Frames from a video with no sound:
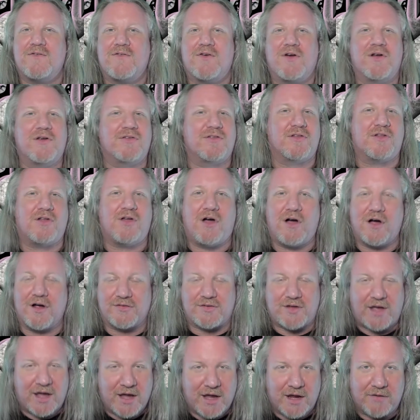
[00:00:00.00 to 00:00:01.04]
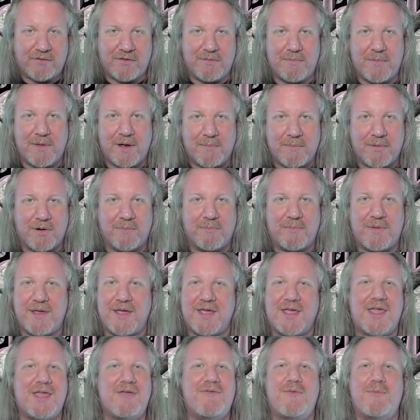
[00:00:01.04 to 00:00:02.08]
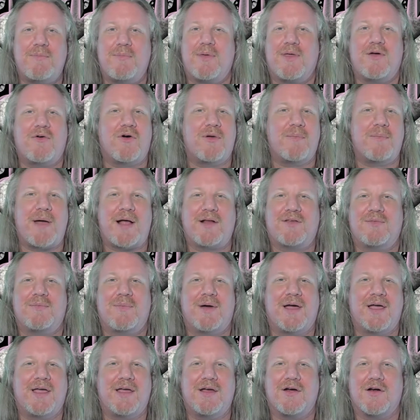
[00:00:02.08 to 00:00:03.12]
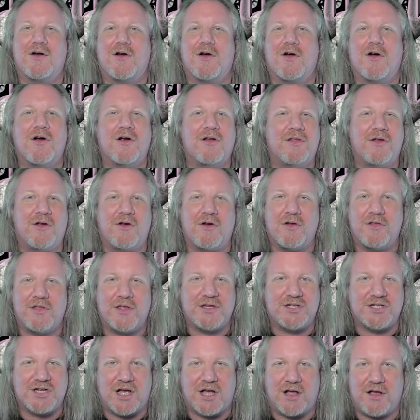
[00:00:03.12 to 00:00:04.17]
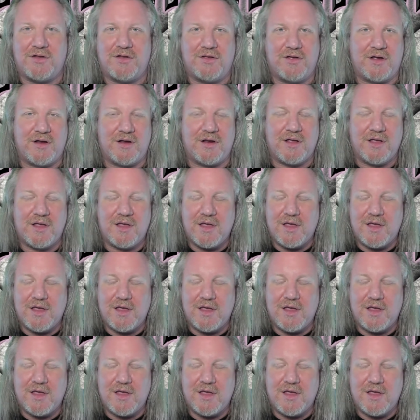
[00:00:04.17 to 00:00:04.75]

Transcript: for as long as I could remember, being even going back to my early childhood.